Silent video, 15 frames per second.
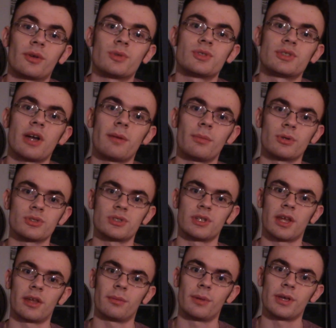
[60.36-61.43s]
stop-motion
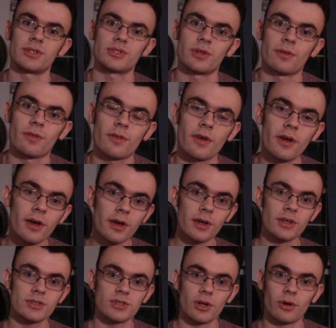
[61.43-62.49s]
animations.
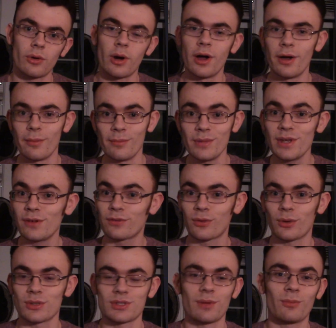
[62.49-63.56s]
So, me, of
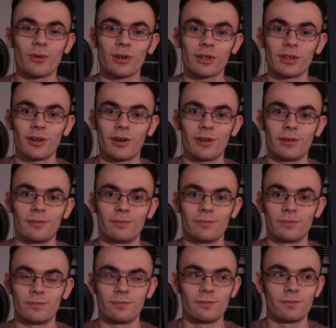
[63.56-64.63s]
course, I'm working on
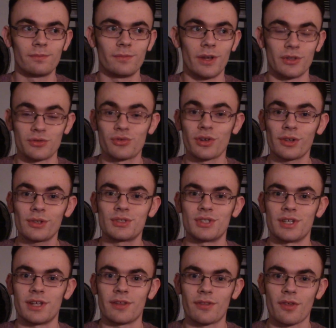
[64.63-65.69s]
a
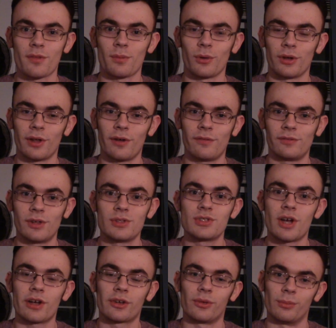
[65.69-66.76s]
trilogy at this point of
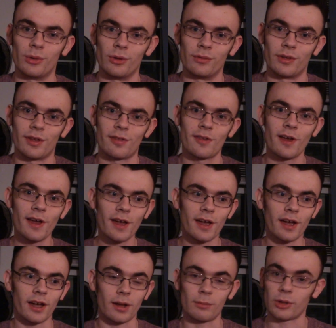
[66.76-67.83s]
Ninjago movies,
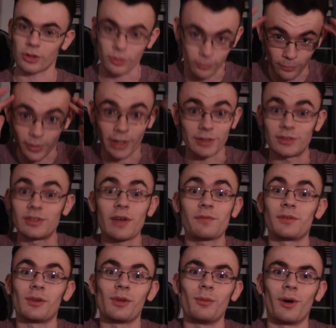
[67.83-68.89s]
and I'm like, oh, I
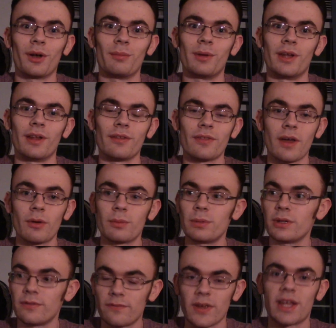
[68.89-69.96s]
definitely want him in it. That would
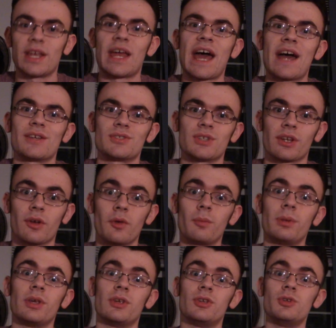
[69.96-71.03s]
be fantastic. It would
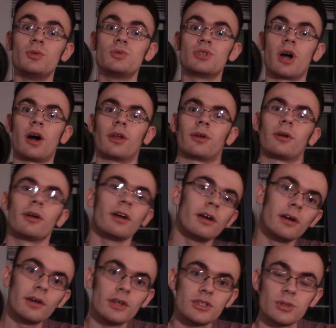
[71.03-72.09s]
be a huge honor.
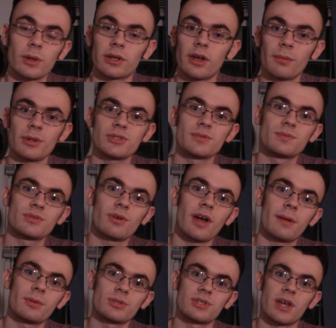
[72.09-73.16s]
So I got my
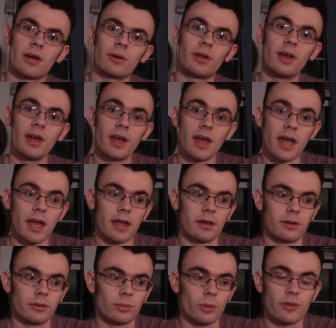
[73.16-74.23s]
subscribers out,
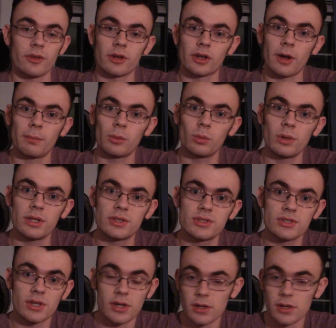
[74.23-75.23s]
and within a couple weeks,